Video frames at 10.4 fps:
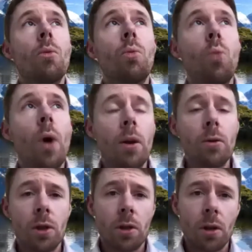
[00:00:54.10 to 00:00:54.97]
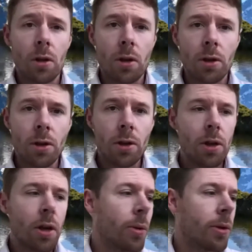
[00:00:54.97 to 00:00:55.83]
When I was,
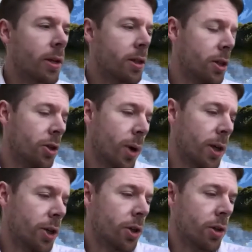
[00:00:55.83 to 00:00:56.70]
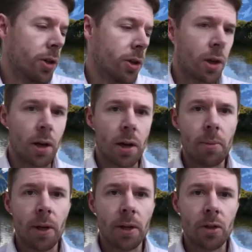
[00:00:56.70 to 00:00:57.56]
in that situation as
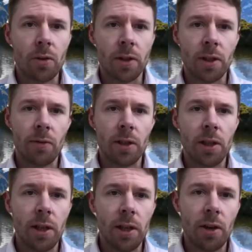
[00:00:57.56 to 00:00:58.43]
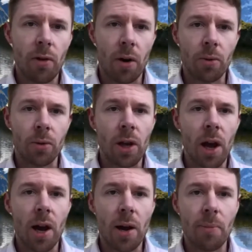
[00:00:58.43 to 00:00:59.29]
being a sort of a 17-year-old,
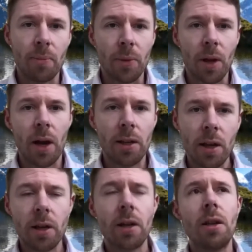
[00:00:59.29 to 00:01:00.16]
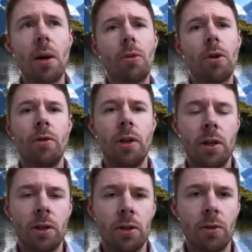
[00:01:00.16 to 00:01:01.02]
I'd done a number of
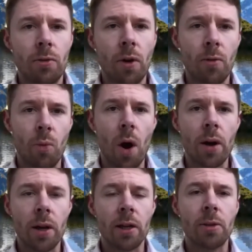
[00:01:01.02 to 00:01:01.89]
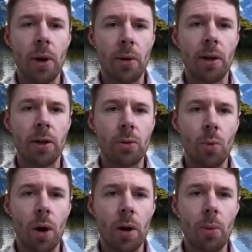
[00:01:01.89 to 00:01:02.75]
years of work experience
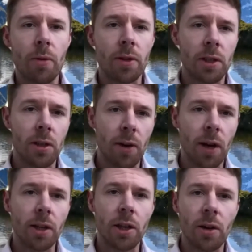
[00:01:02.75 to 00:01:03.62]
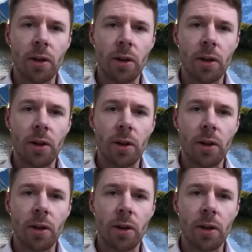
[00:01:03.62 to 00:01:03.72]
working with a civil engineering